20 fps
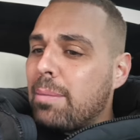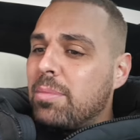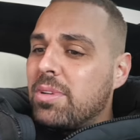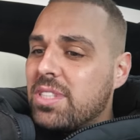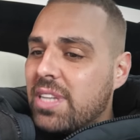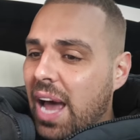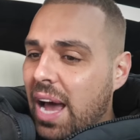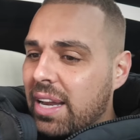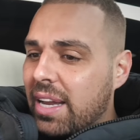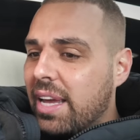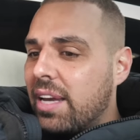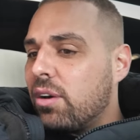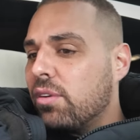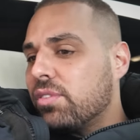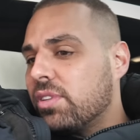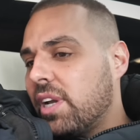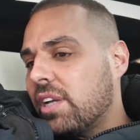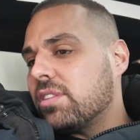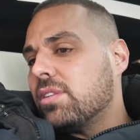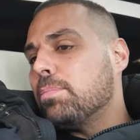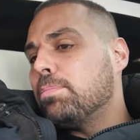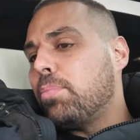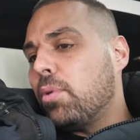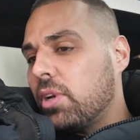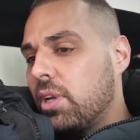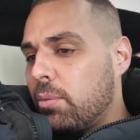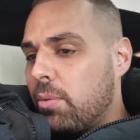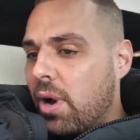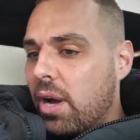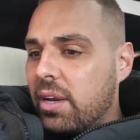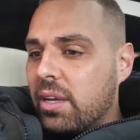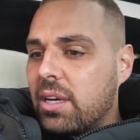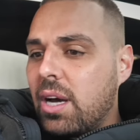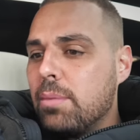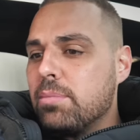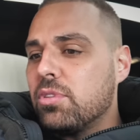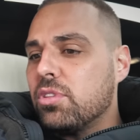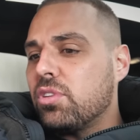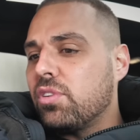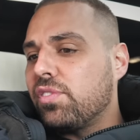metallic, obviously that's the bodywork that
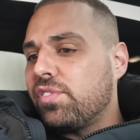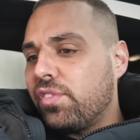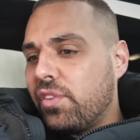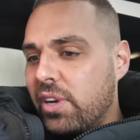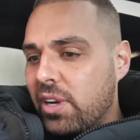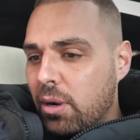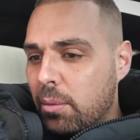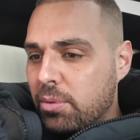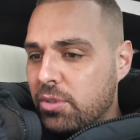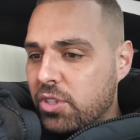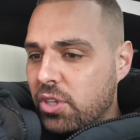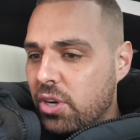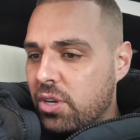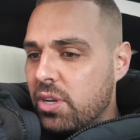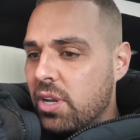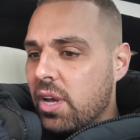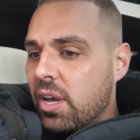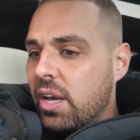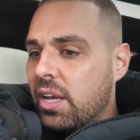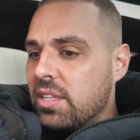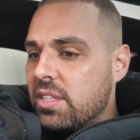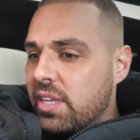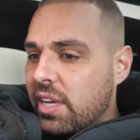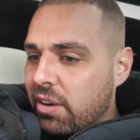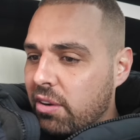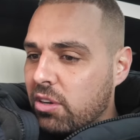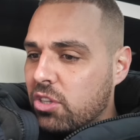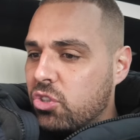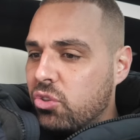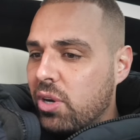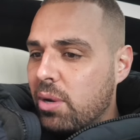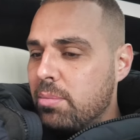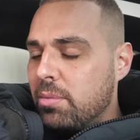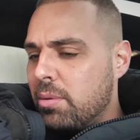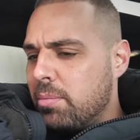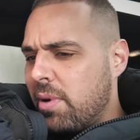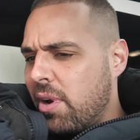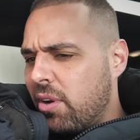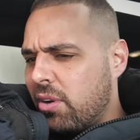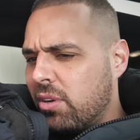comes as a free option. Interior trim in
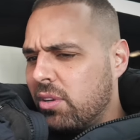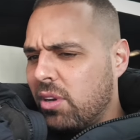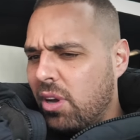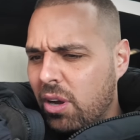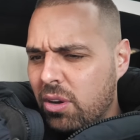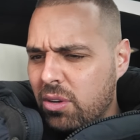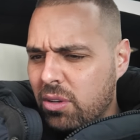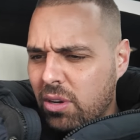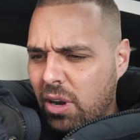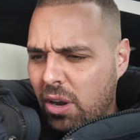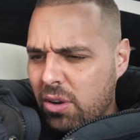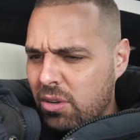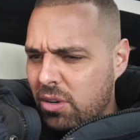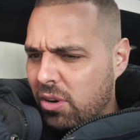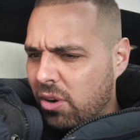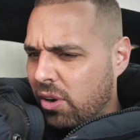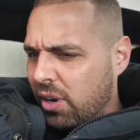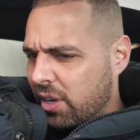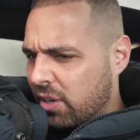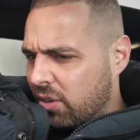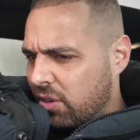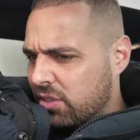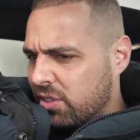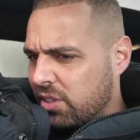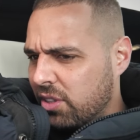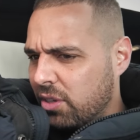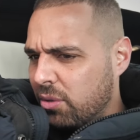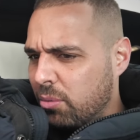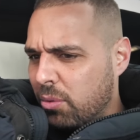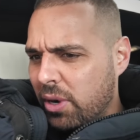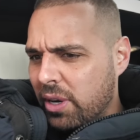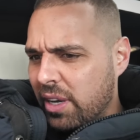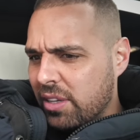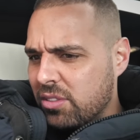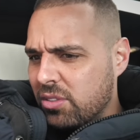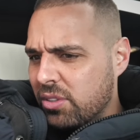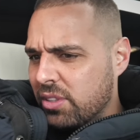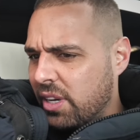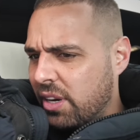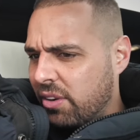American oak high gloss, I don't know why
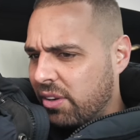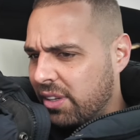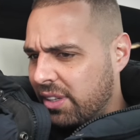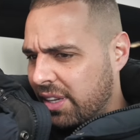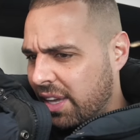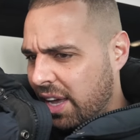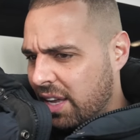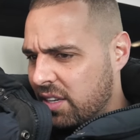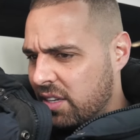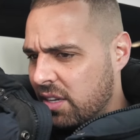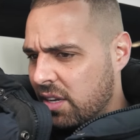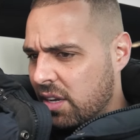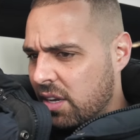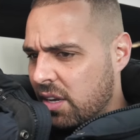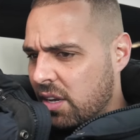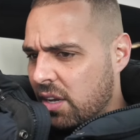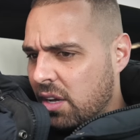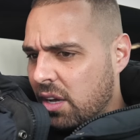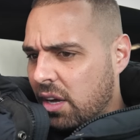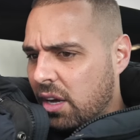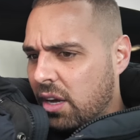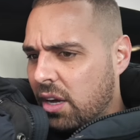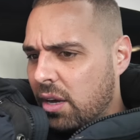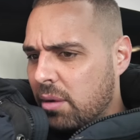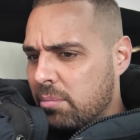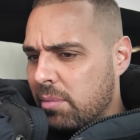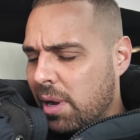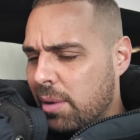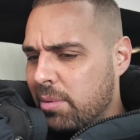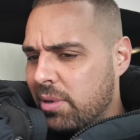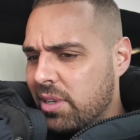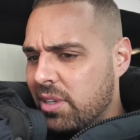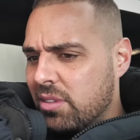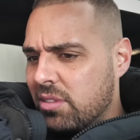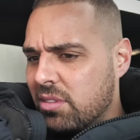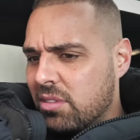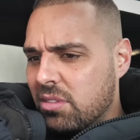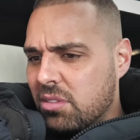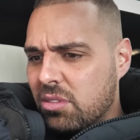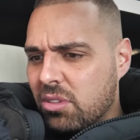that's on there again. Maybe
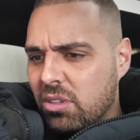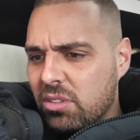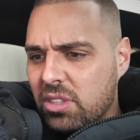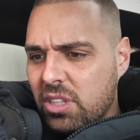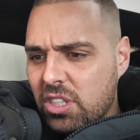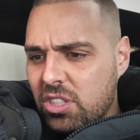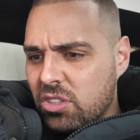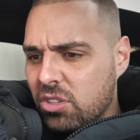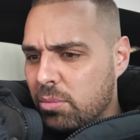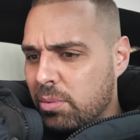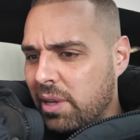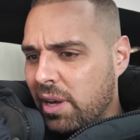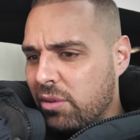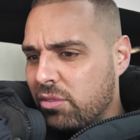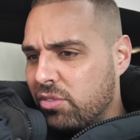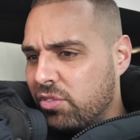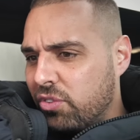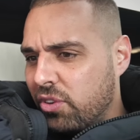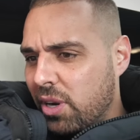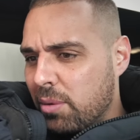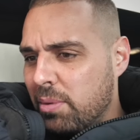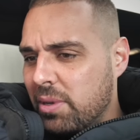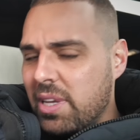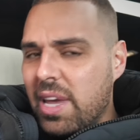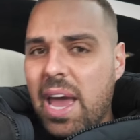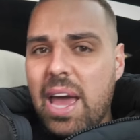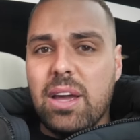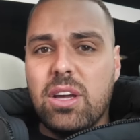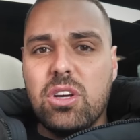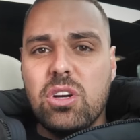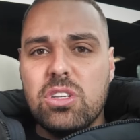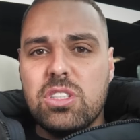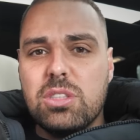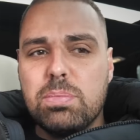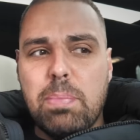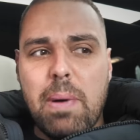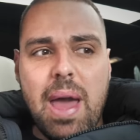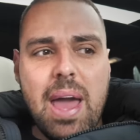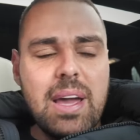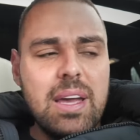it's got additional, but that was free. But yeah, good
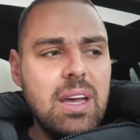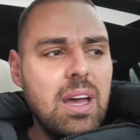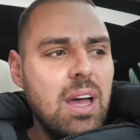spec,